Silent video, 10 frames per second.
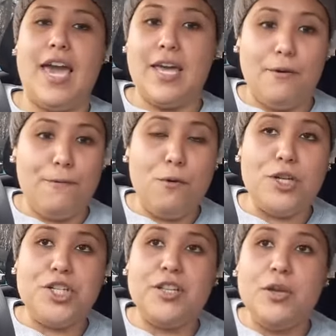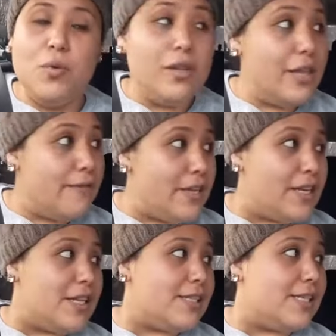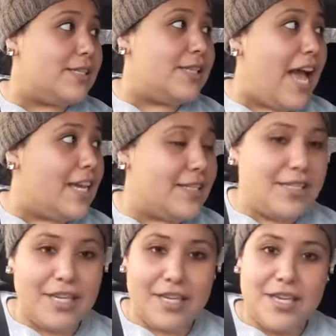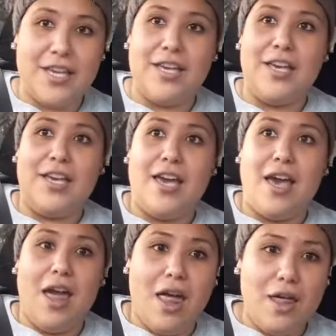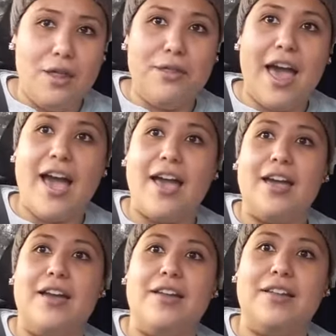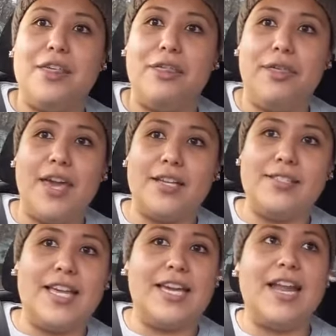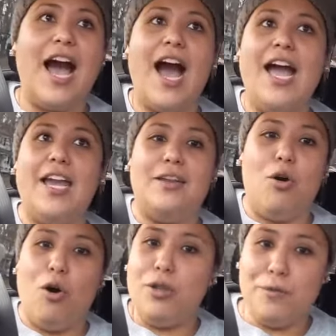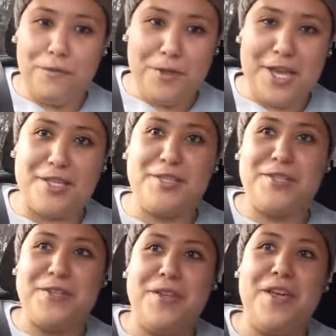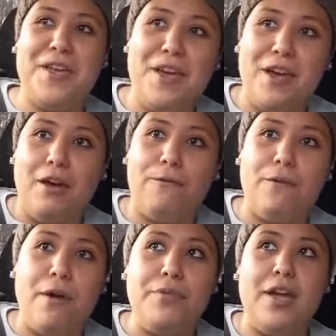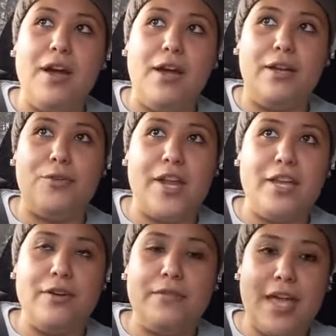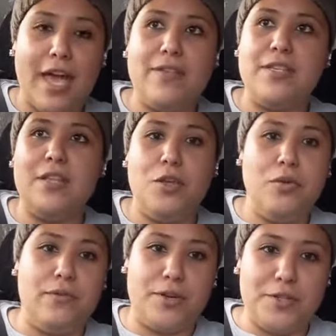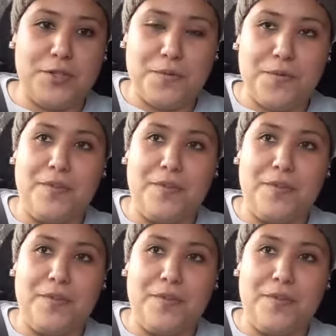And unfortunately, we're living in a society that thinks they can hide all of this from the creator of the heavens and the universe.